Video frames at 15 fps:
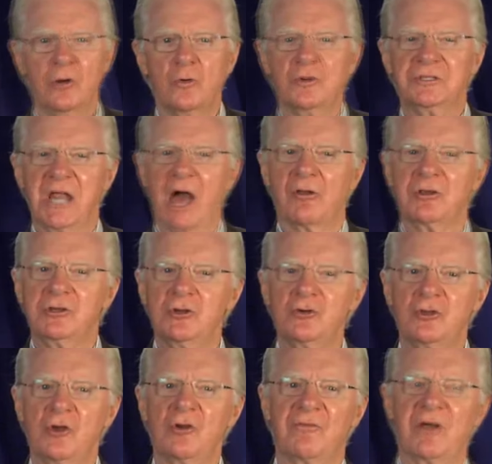who was down in
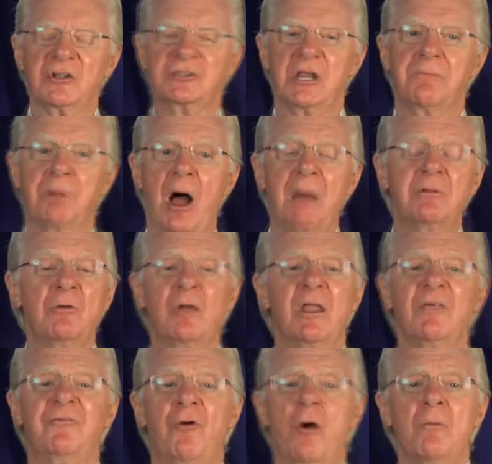Duke University, probably one
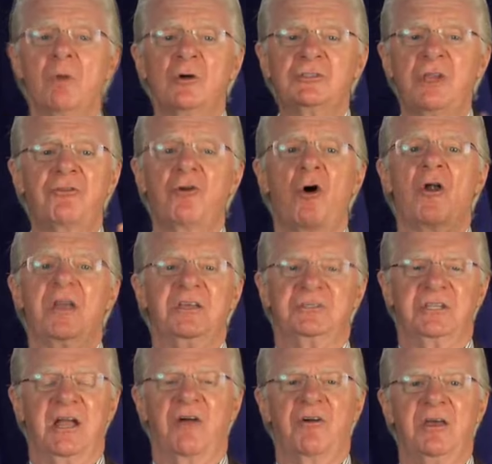of the foremost
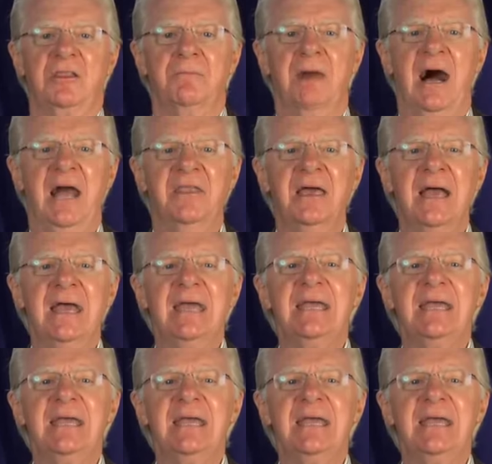authorities in the area of the mind,